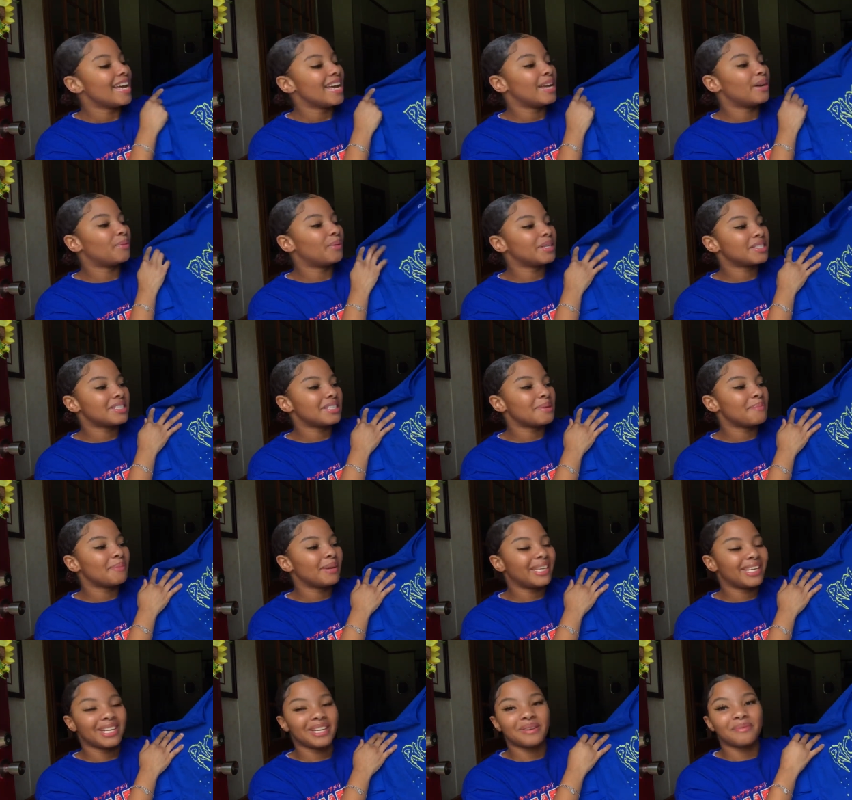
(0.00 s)
It wasn't a
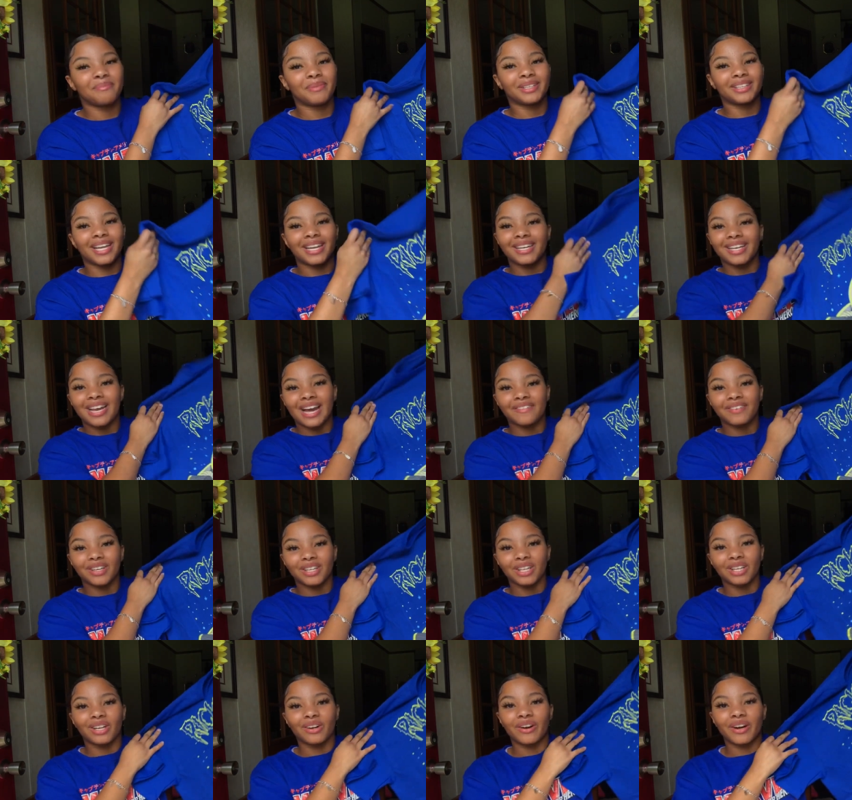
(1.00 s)
medium, but they did have it
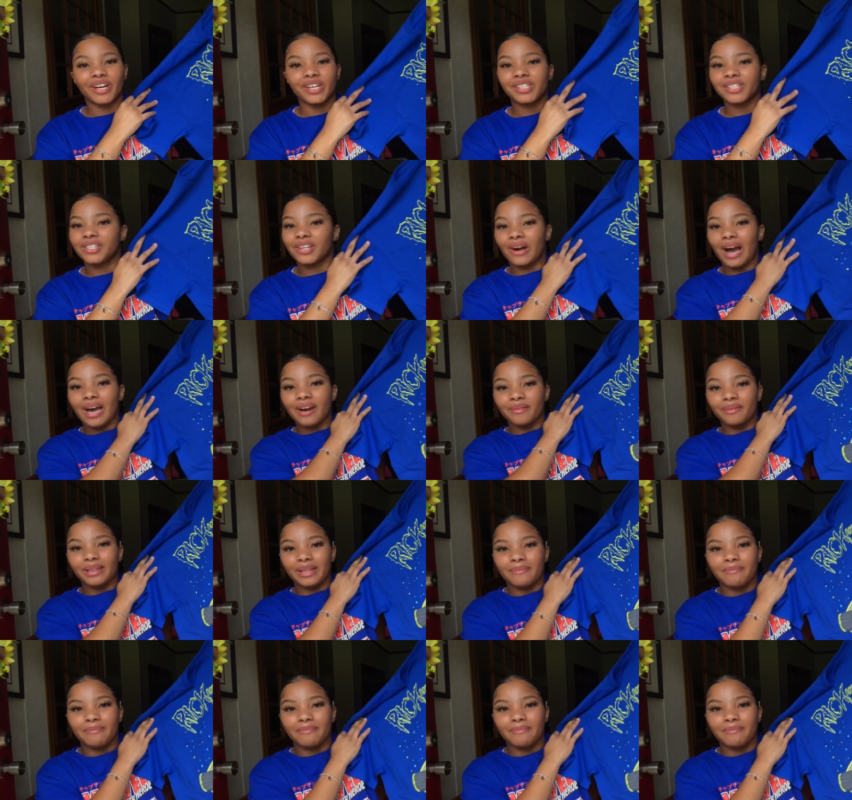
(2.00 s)
in a large, so I don't really